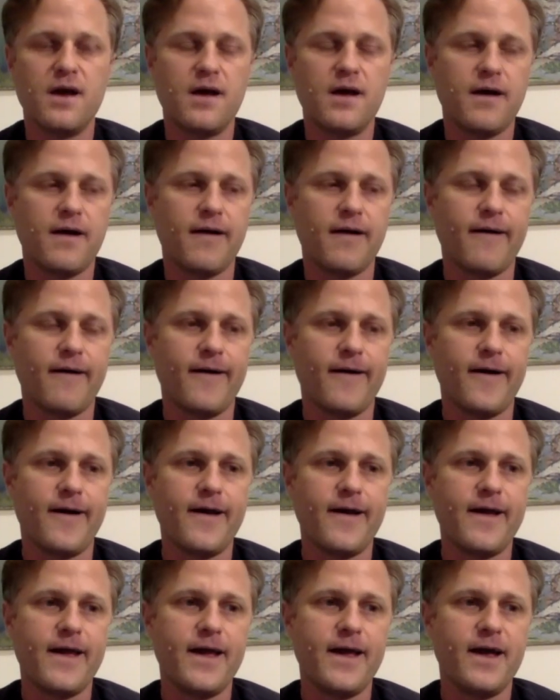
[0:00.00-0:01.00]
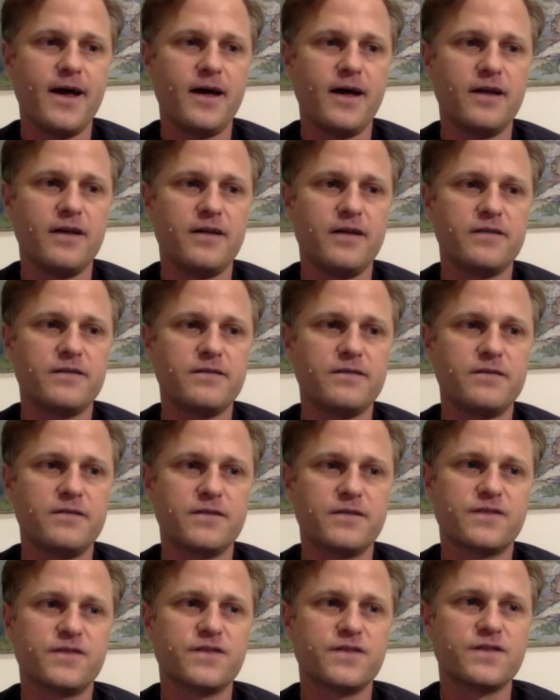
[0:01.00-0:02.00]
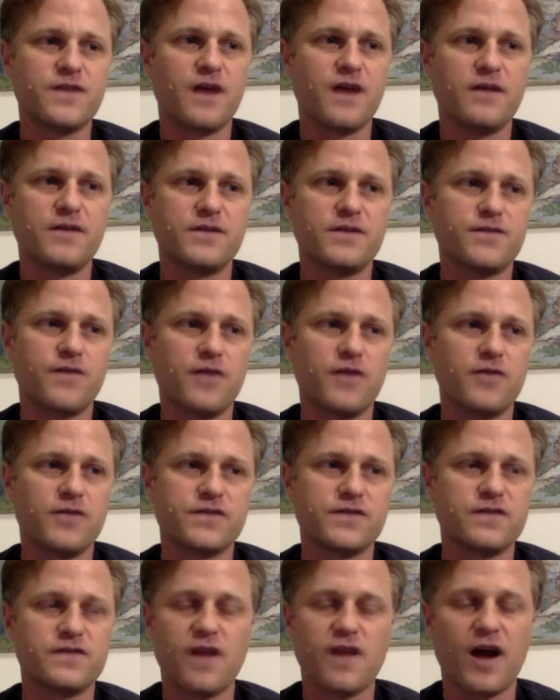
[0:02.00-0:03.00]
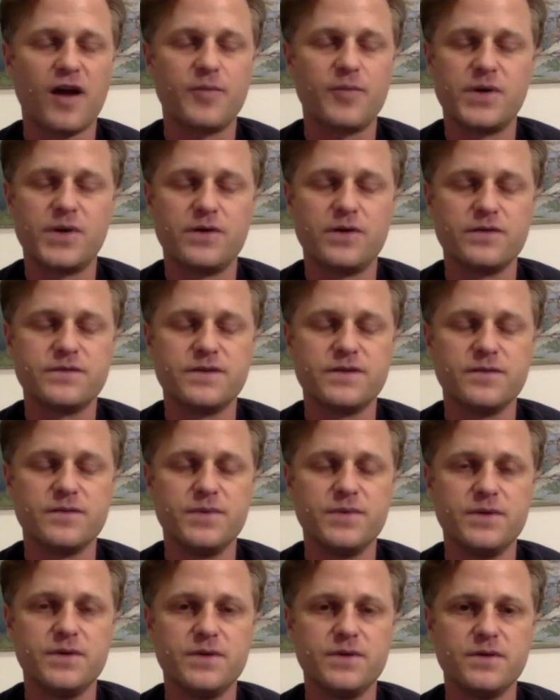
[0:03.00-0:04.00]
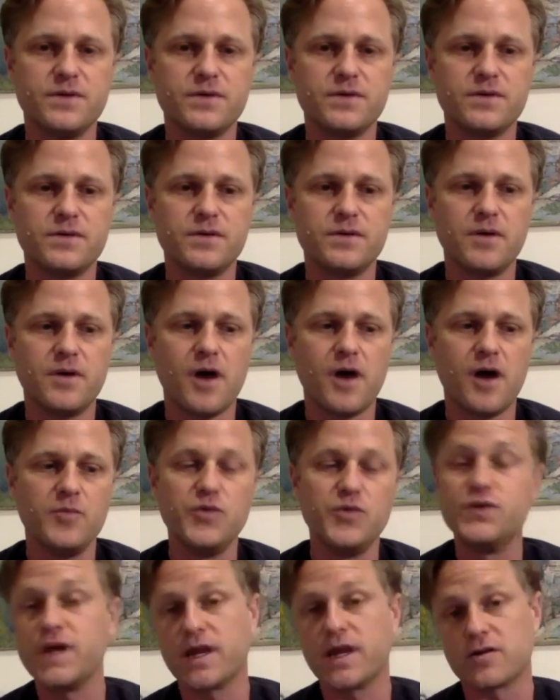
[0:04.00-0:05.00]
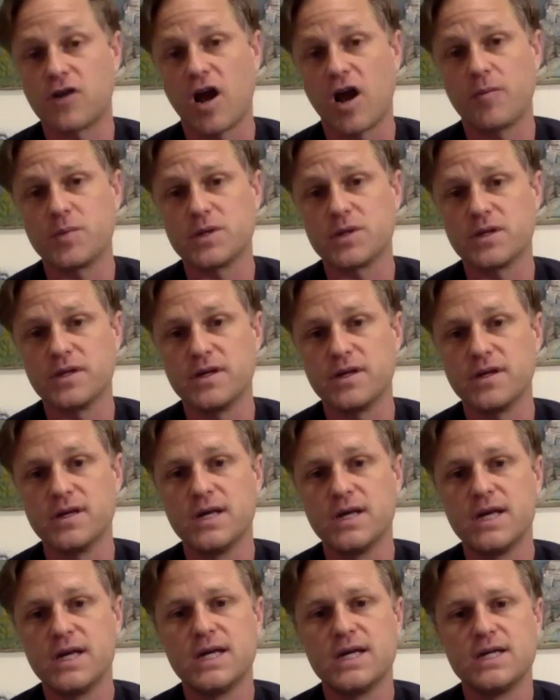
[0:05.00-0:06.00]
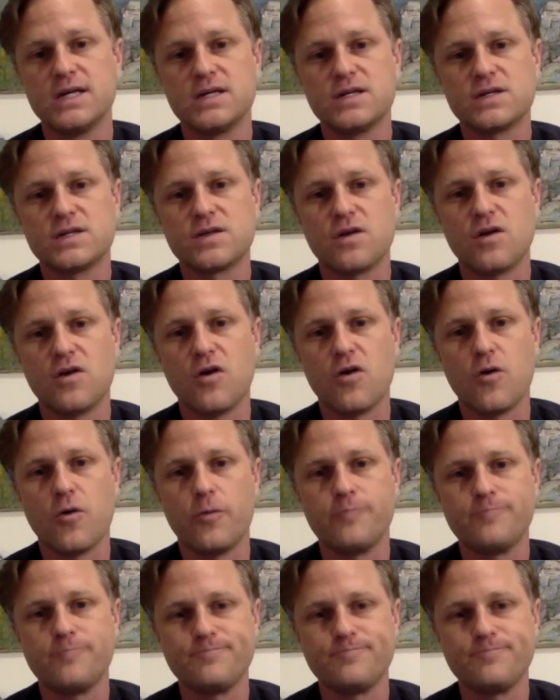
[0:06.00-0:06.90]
And this virus does not appear to be mutating rapidly. So